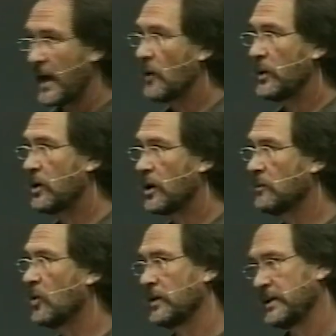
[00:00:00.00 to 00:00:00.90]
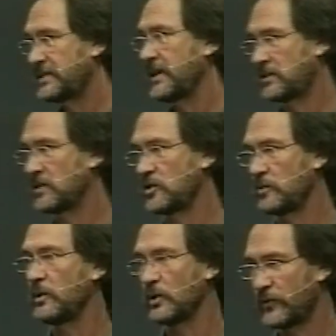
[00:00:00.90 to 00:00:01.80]
we going to mourn? He said, turn to me
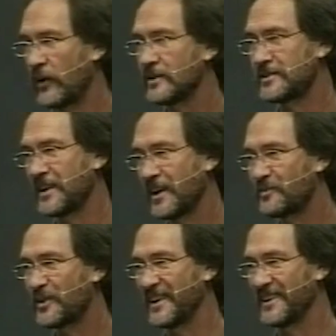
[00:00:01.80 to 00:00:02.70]
with fasting and praying.